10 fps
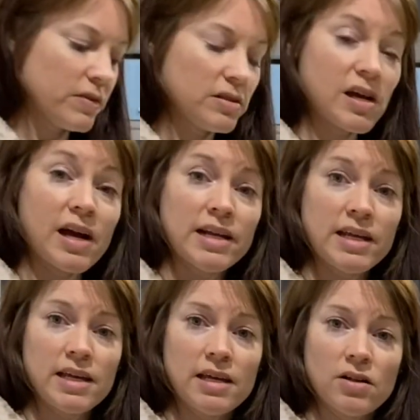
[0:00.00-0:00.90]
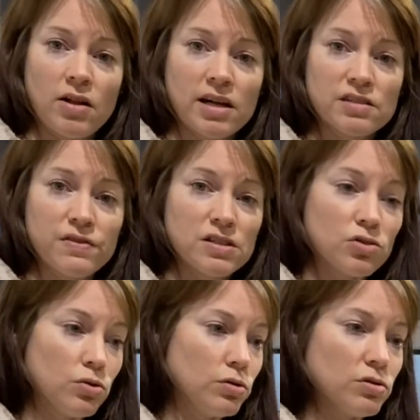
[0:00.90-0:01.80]
tiny glass
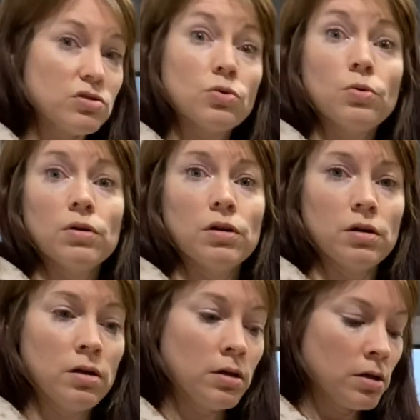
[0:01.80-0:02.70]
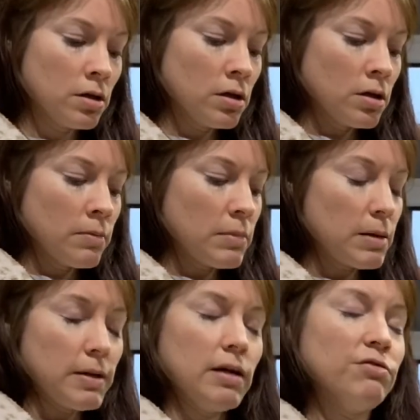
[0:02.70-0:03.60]
vessels or
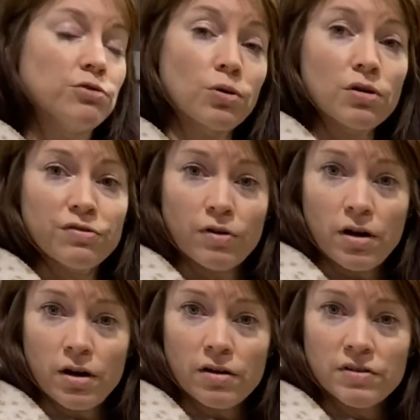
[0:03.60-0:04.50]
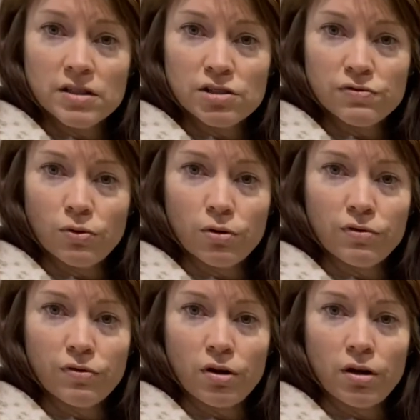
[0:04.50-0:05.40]
maybe a floral frog, a vintage floral
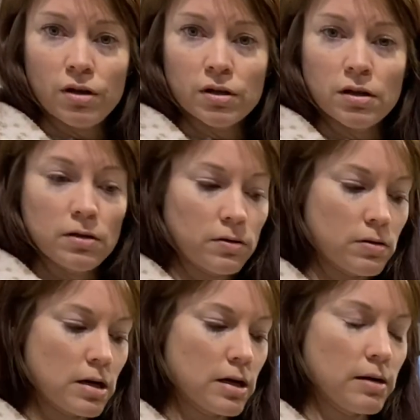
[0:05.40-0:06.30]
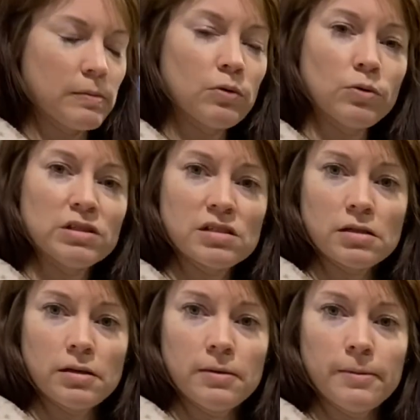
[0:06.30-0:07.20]
frog um, with some
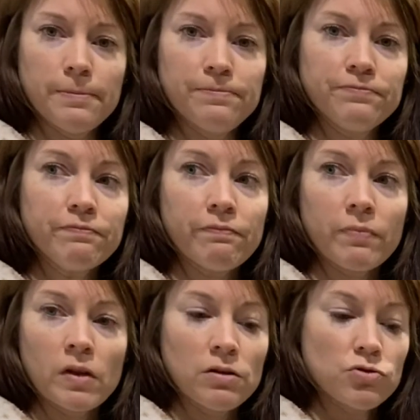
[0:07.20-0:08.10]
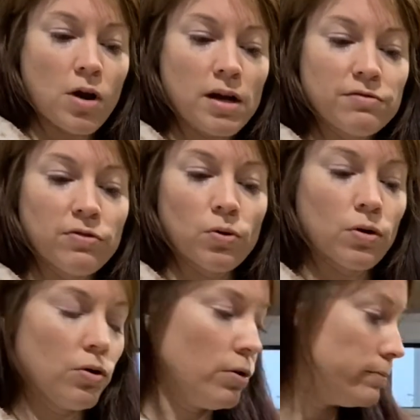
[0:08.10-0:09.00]
dried
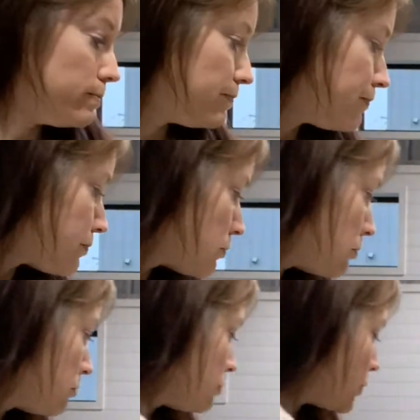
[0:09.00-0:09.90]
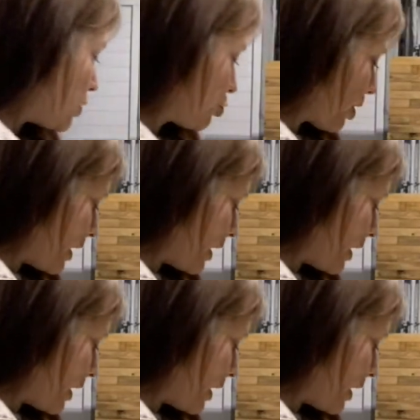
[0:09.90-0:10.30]
floral, dried